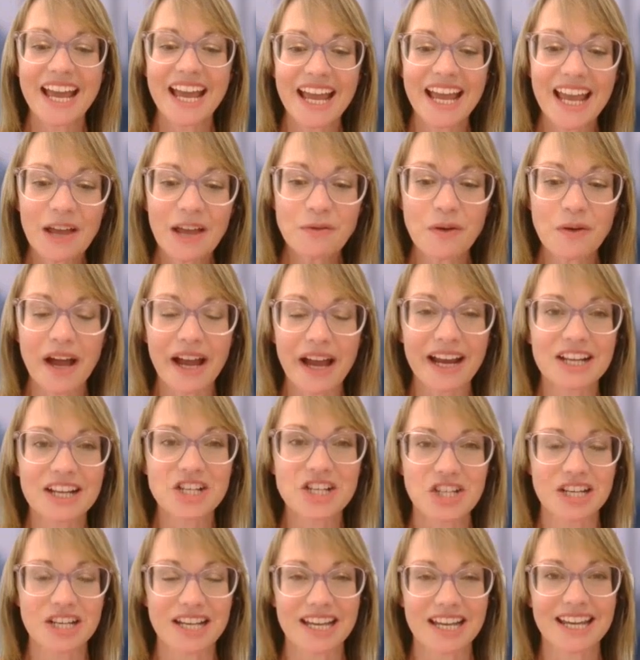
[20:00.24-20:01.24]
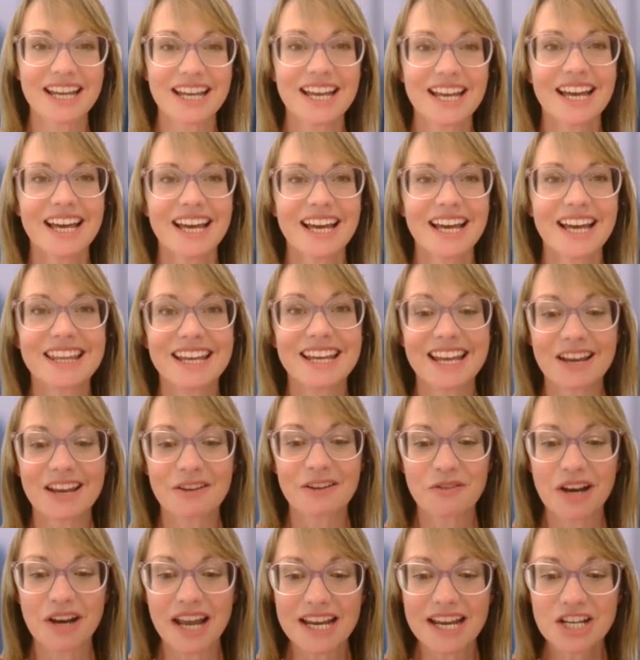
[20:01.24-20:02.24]
if actually the
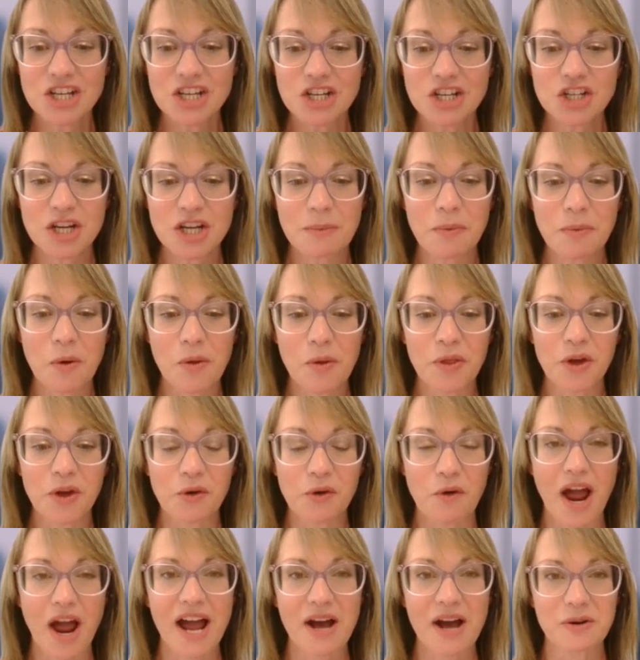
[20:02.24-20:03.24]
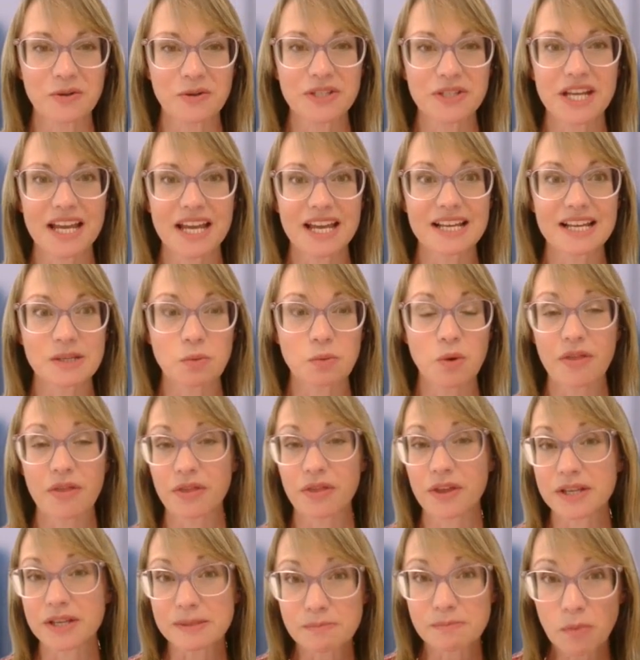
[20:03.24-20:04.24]
relationship on the ground is one
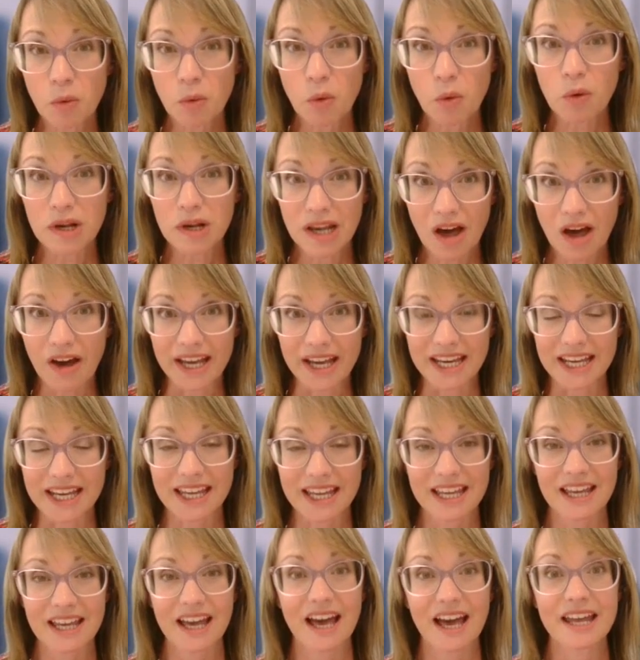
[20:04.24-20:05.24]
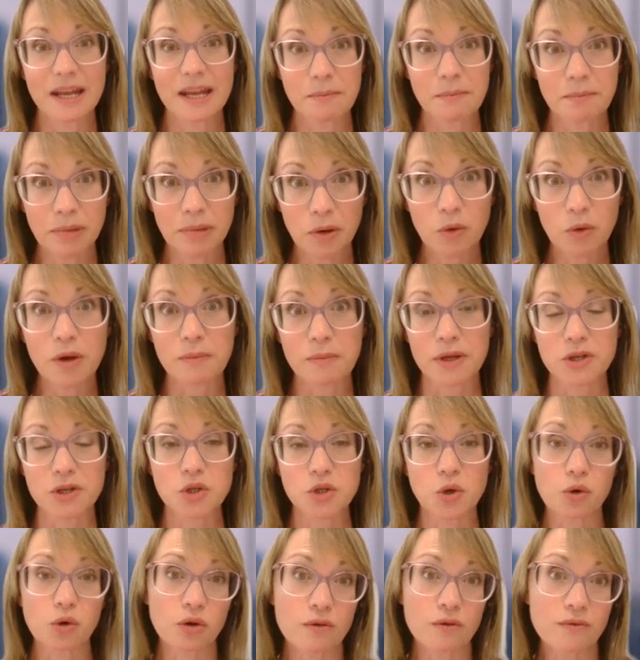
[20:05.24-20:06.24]
that's more like an employment
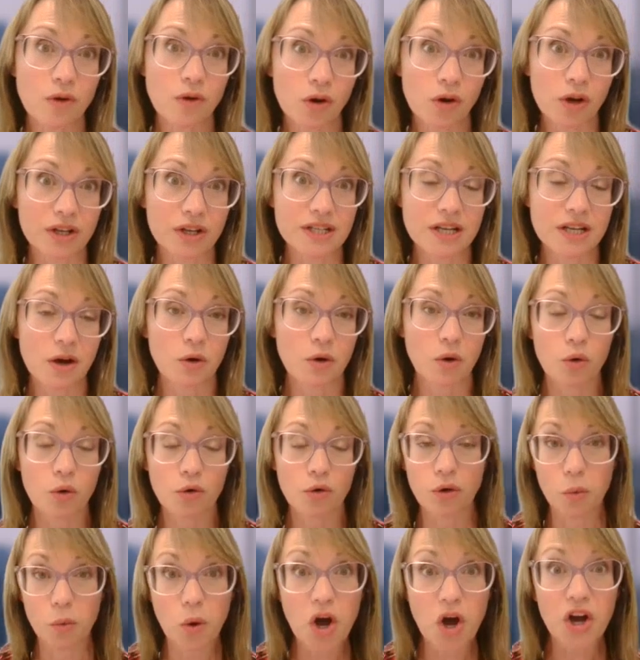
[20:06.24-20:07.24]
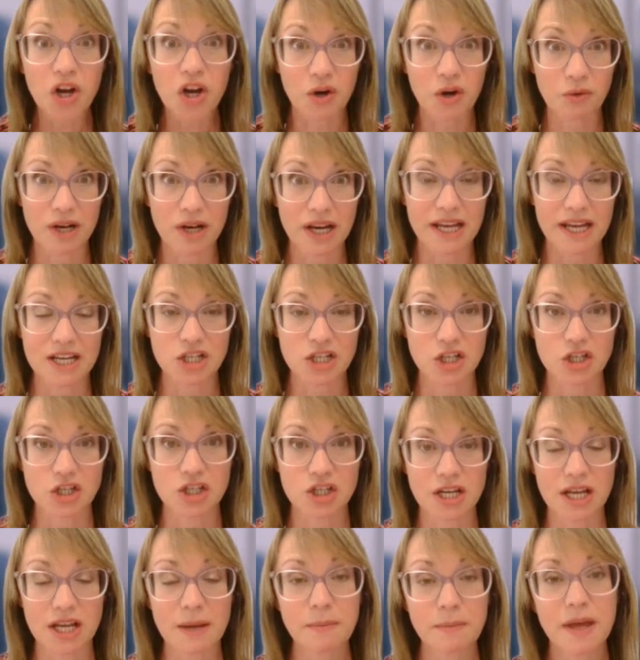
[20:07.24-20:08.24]
or a worker
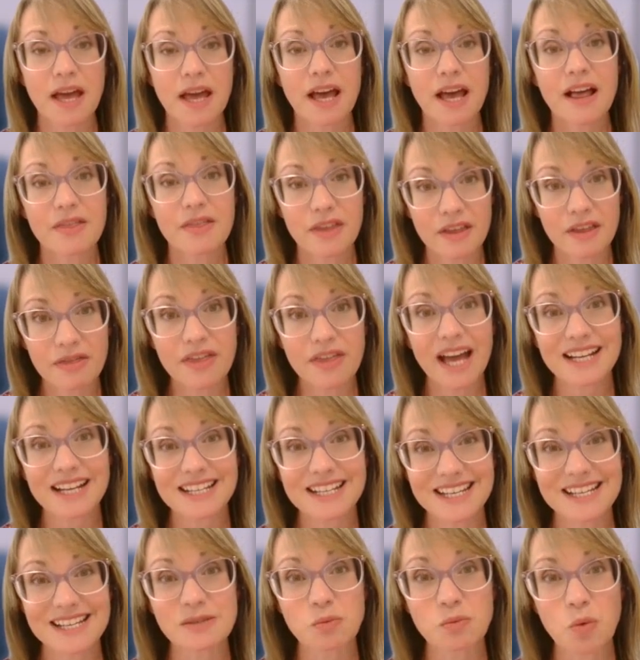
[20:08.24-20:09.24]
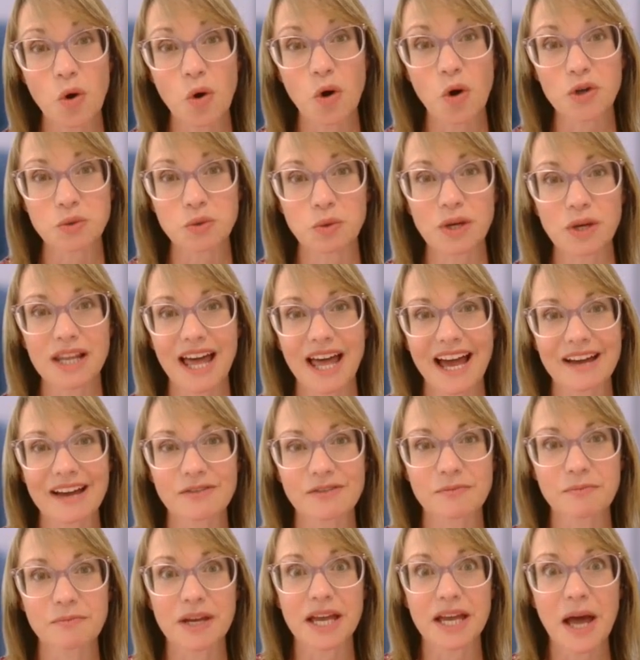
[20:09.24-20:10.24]
relationship, then that is what will
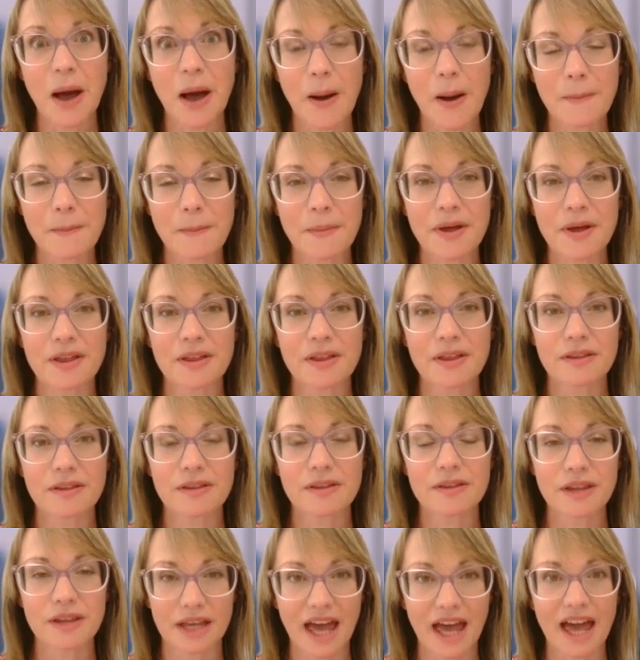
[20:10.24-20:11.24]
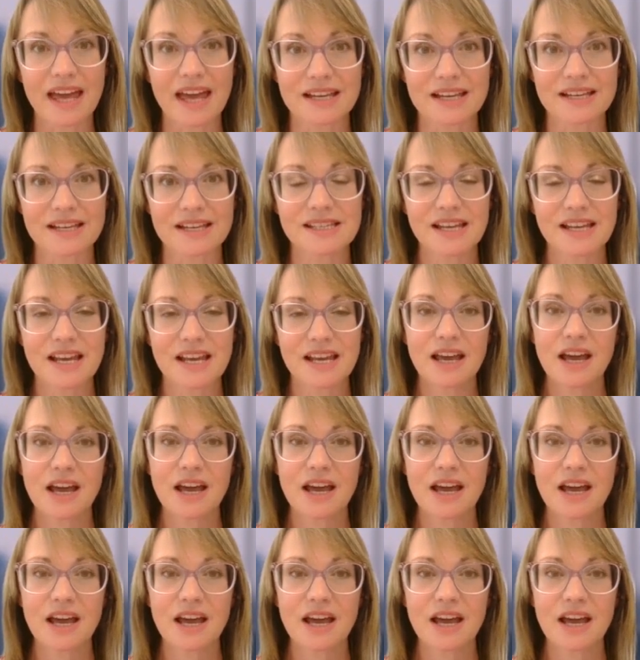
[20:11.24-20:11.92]
have become the case.